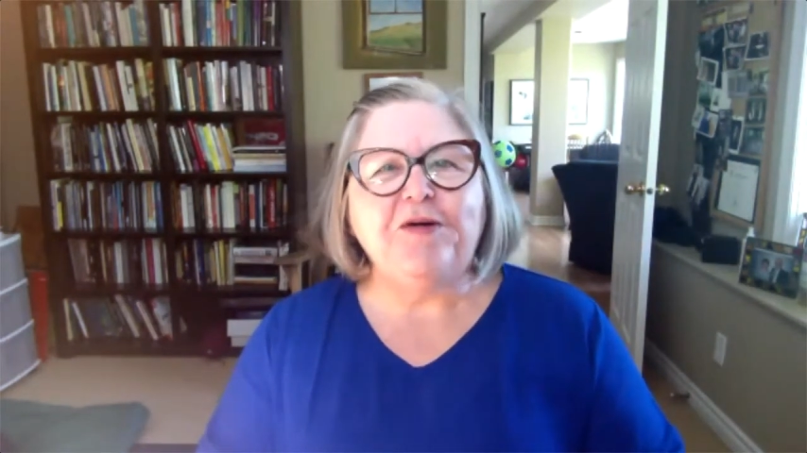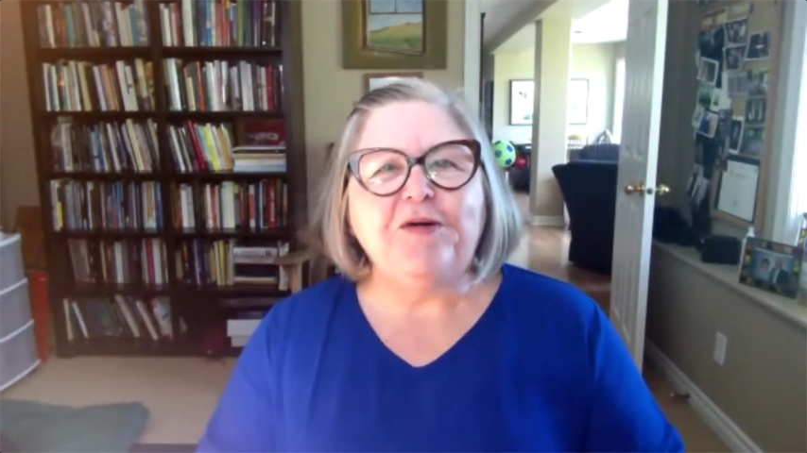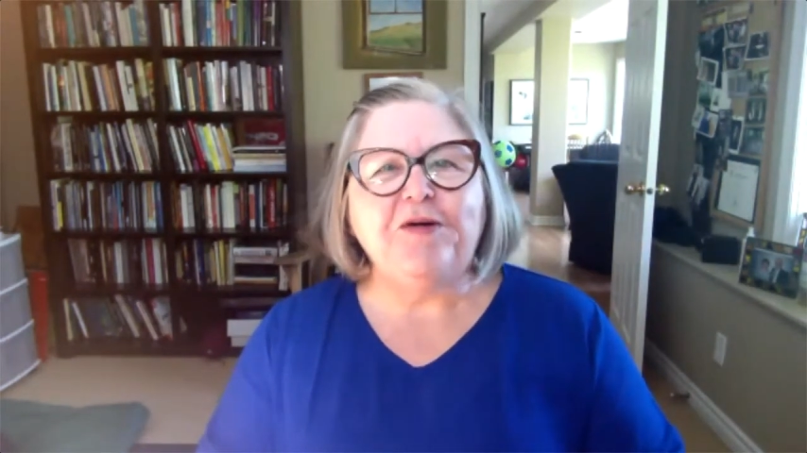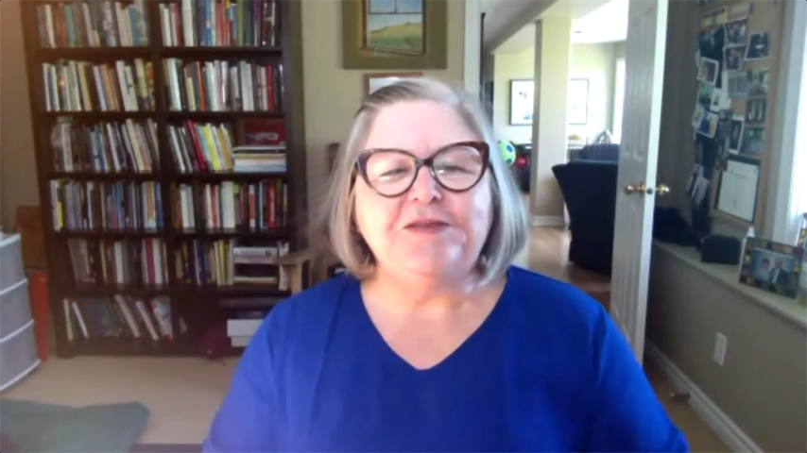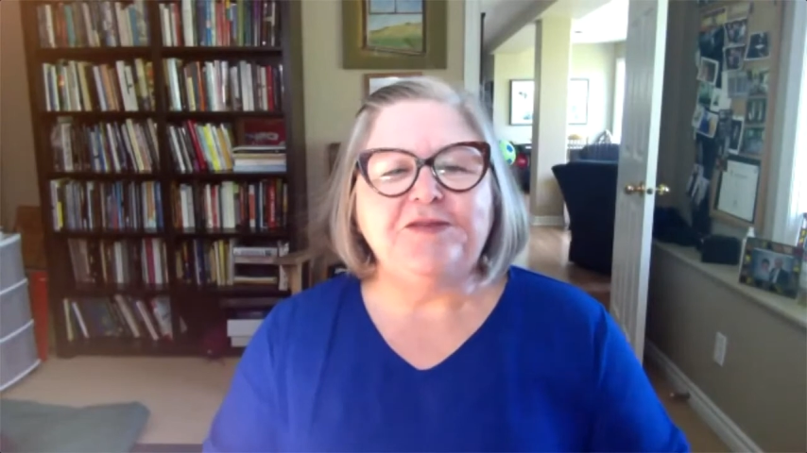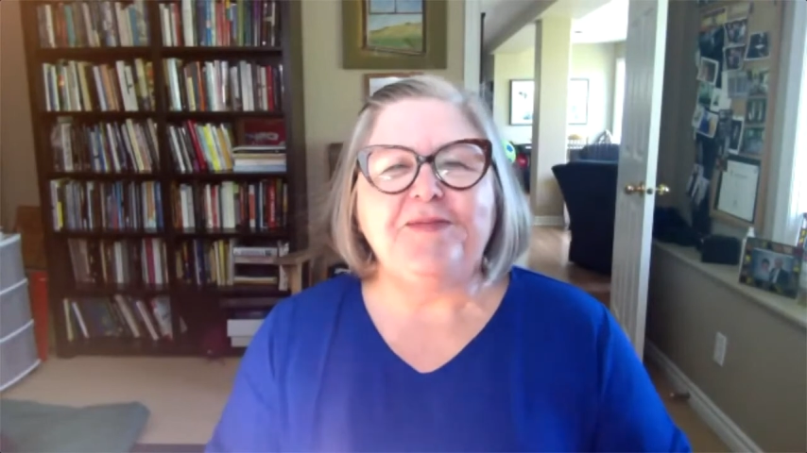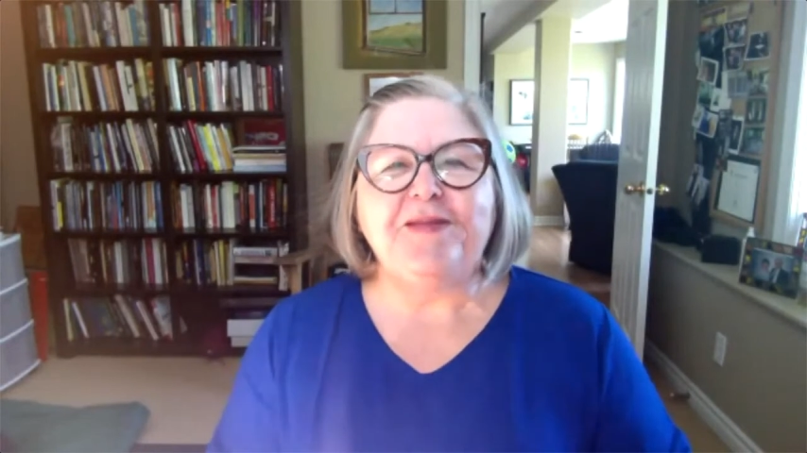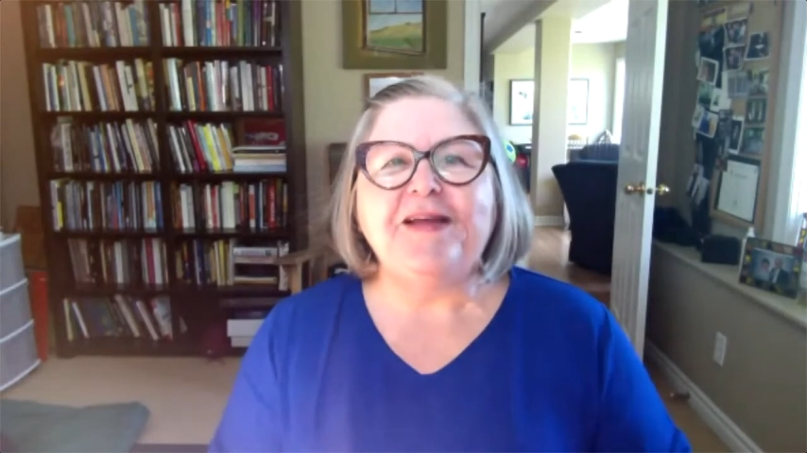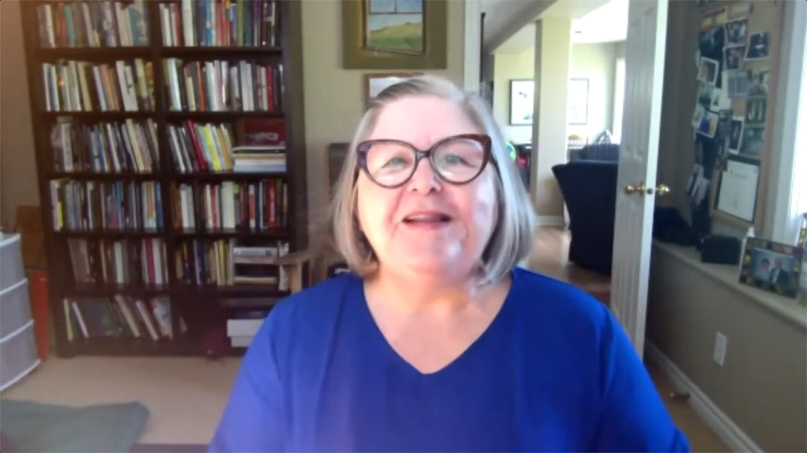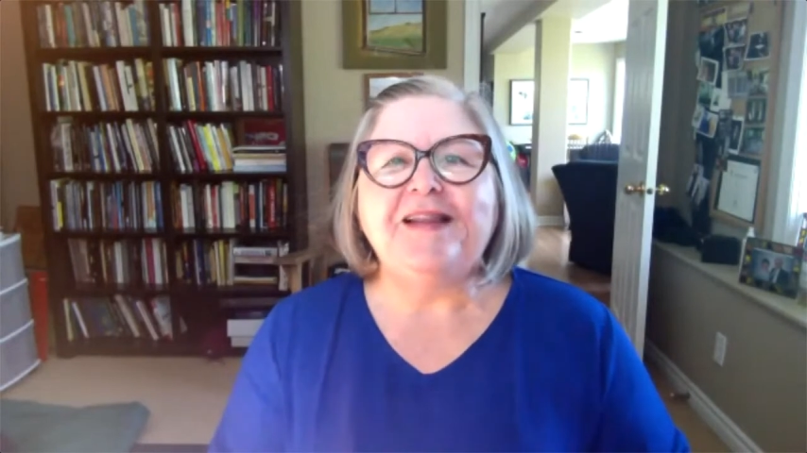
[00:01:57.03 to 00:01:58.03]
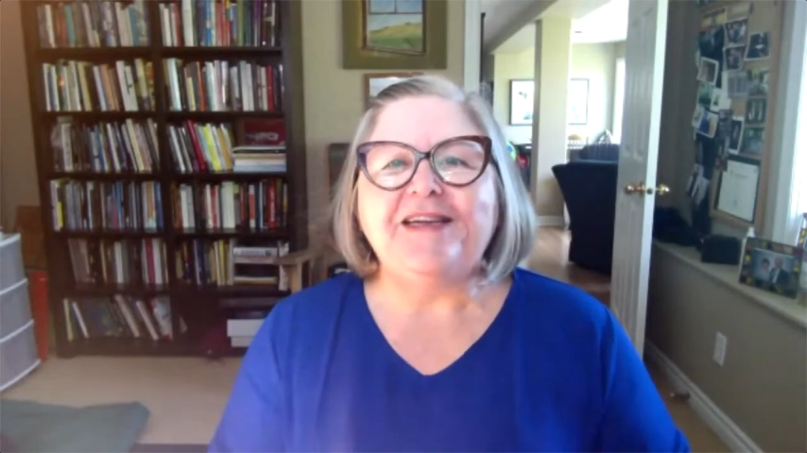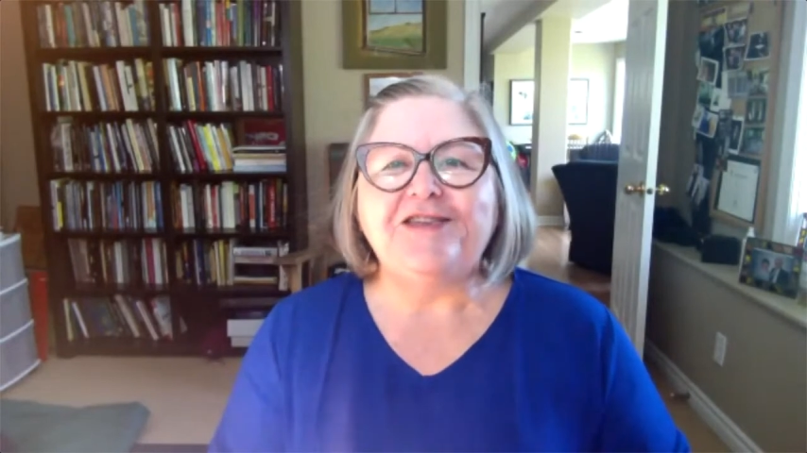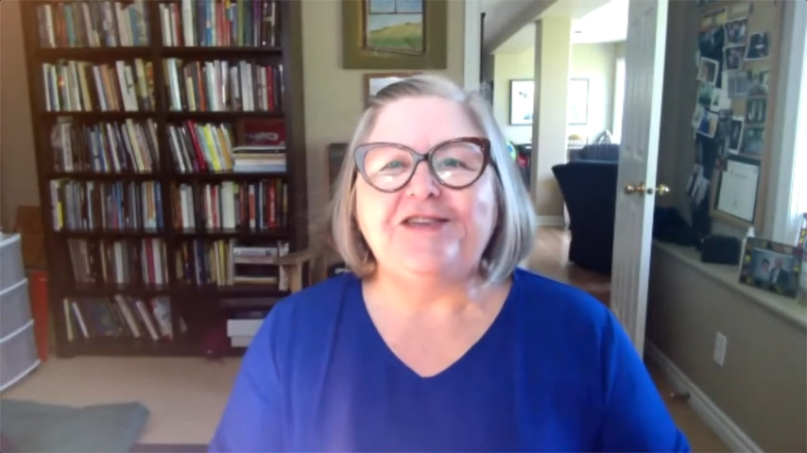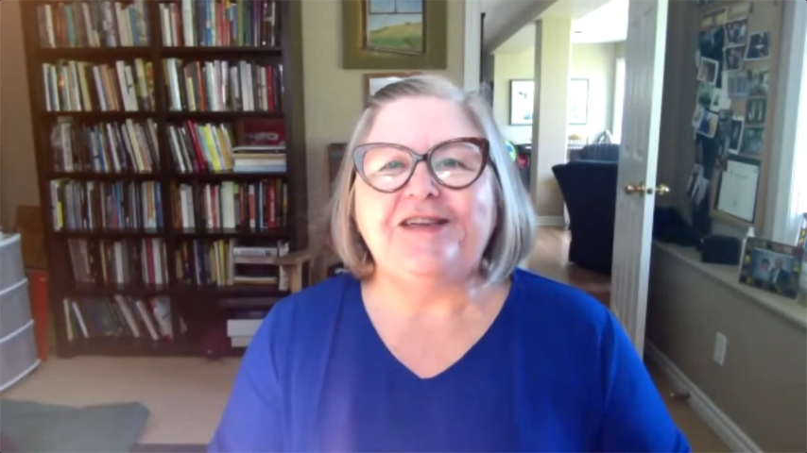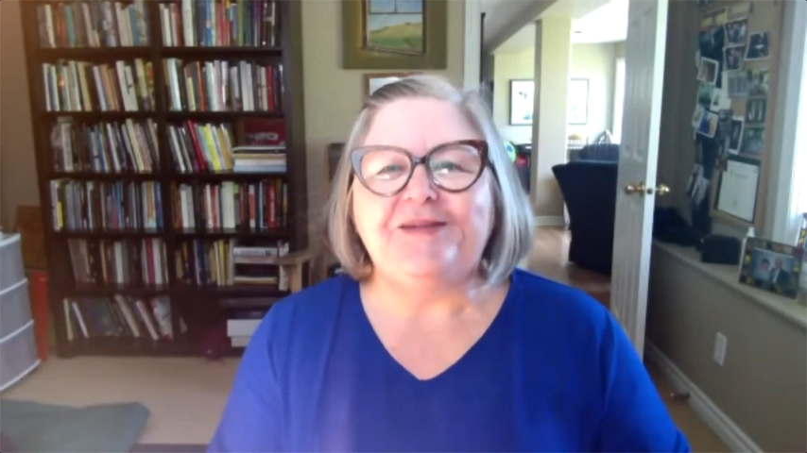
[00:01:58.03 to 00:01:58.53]
poems from the
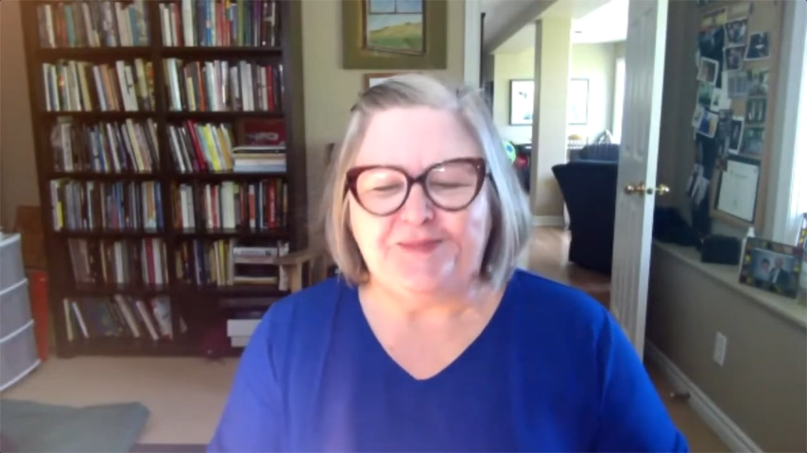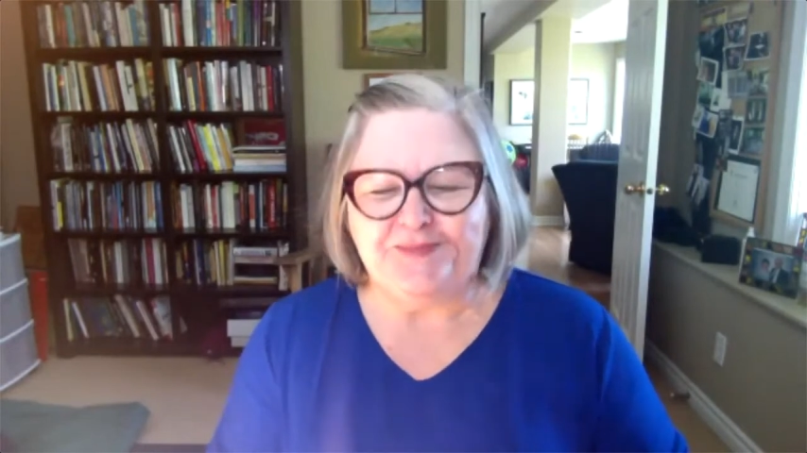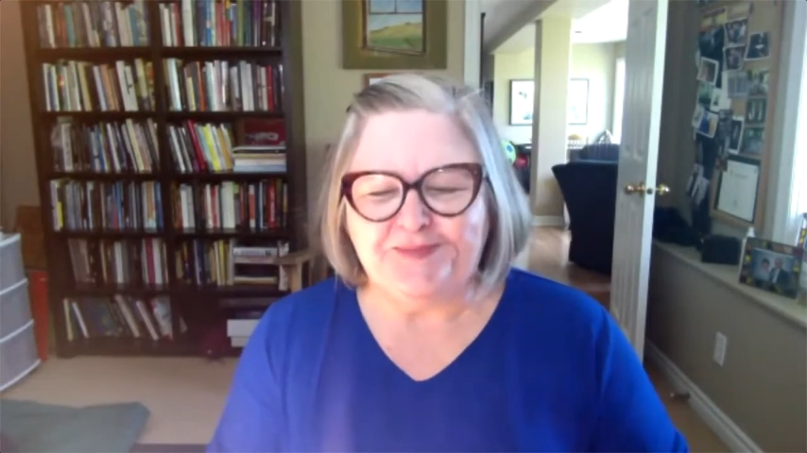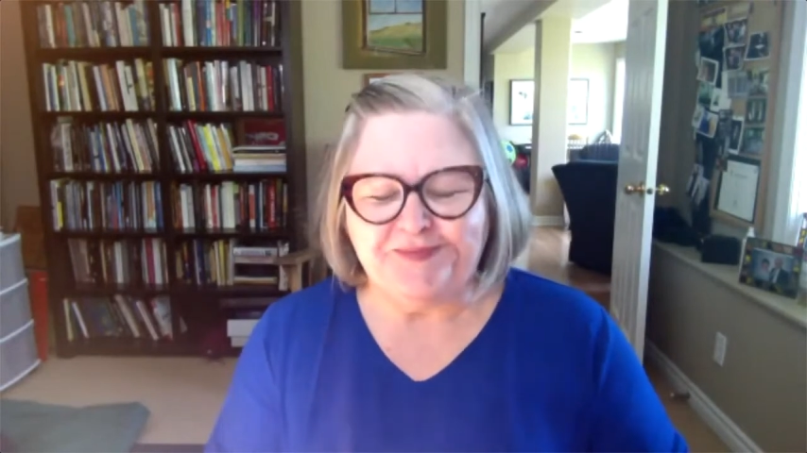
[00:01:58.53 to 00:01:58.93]
collection.